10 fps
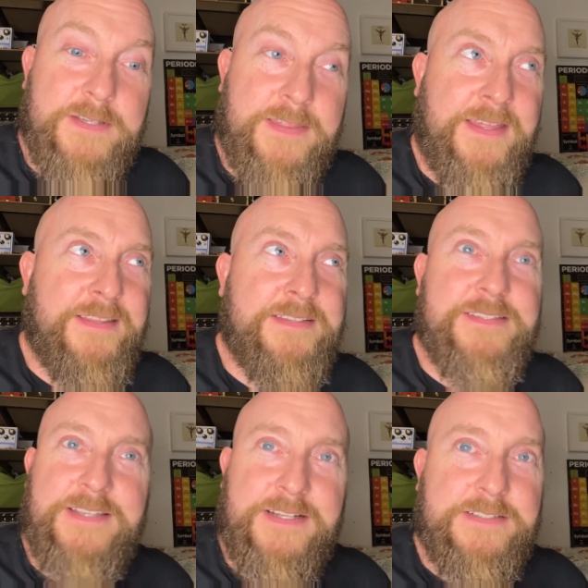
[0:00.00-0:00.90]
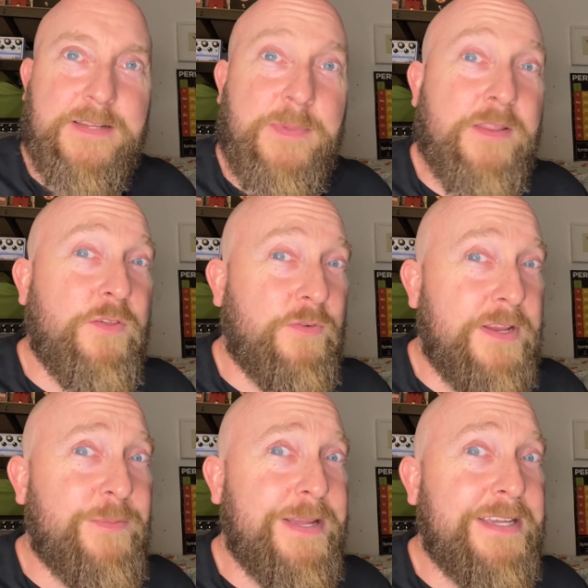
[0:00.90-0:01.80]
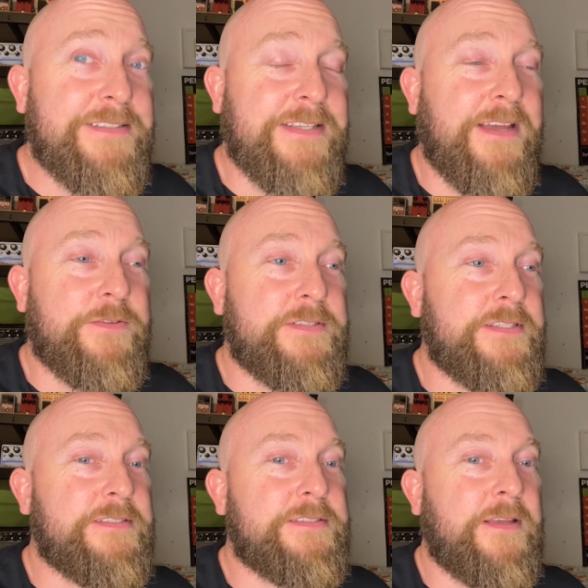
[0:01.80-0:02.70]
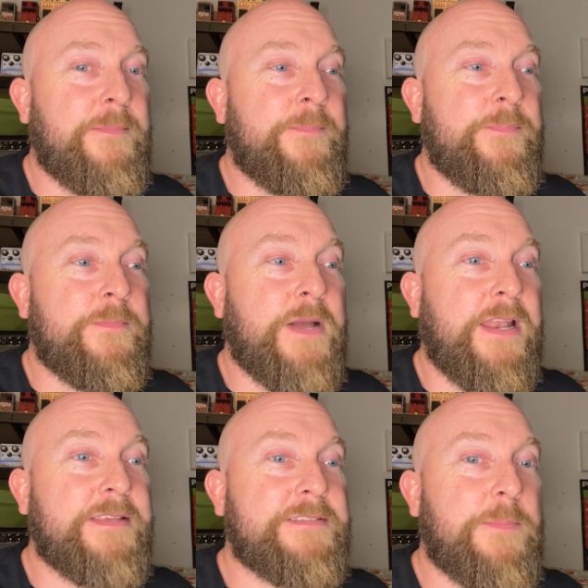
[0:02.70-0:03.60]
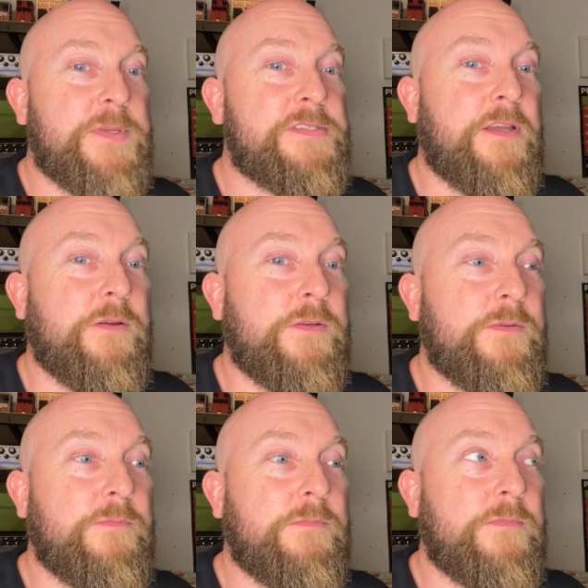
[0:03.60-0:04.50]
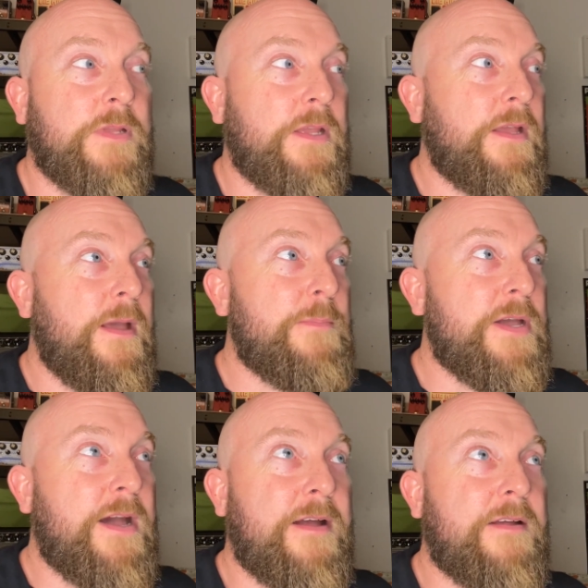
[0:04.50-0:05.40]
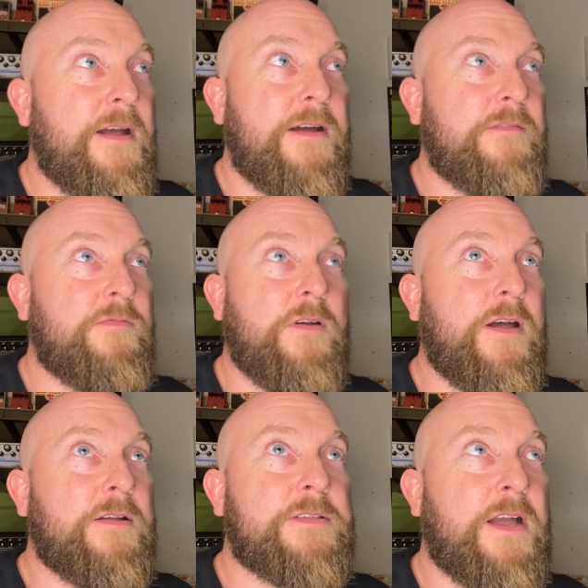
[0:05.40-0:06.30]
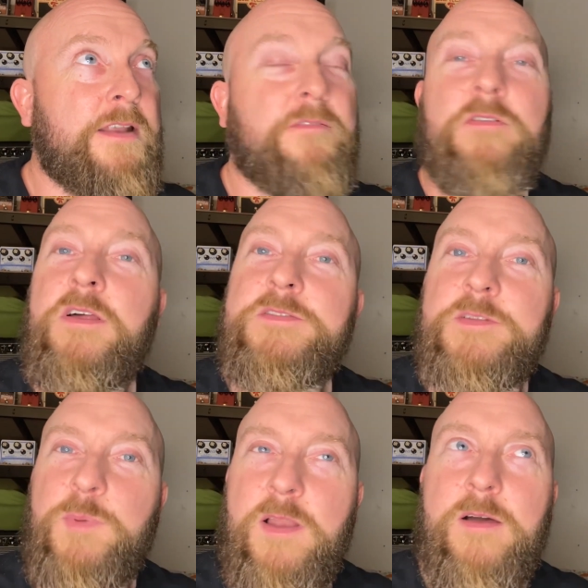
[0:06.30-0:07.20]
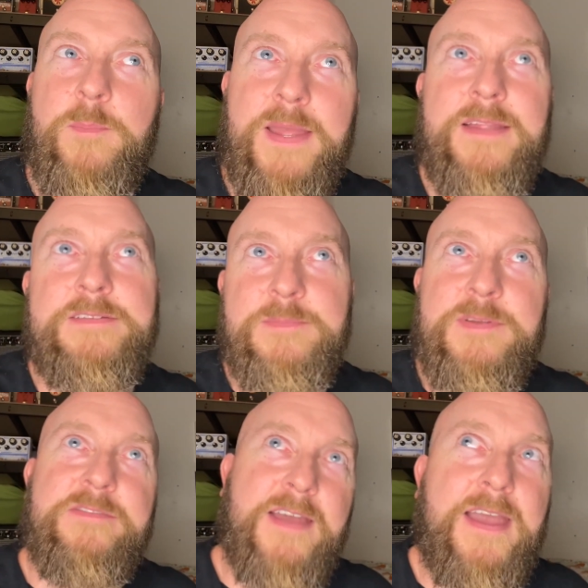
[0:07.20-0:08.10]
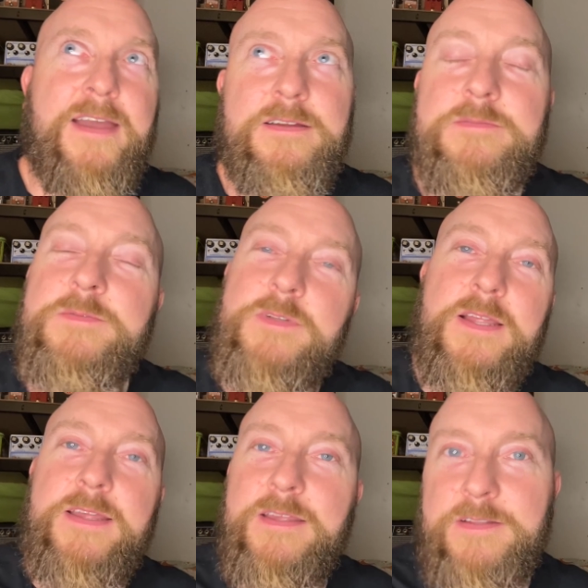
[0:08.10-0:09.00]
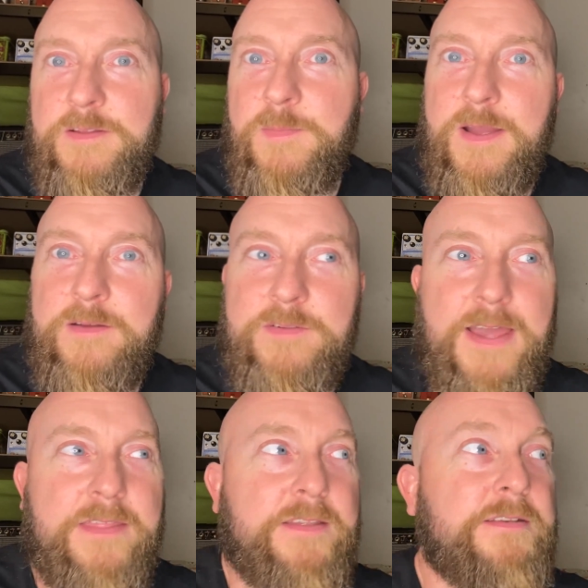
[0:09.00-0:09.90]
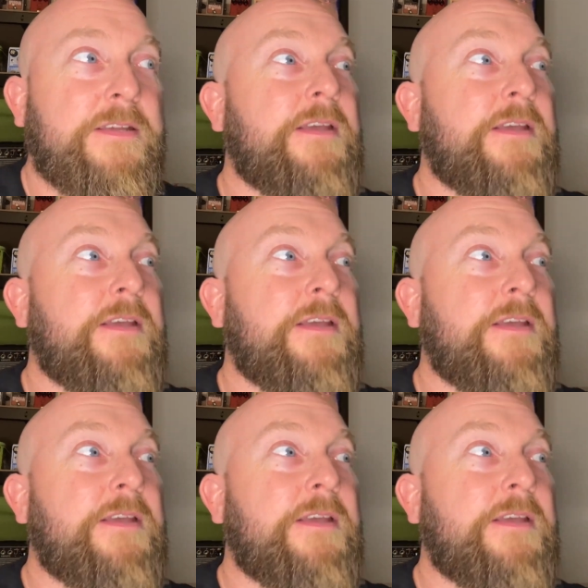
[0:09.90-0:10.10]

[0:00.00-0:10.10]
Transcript: I think this has actually been 3 weeks now since my last episode. But I've kind of lost the plot a bit, to be fair, like you might have gathered.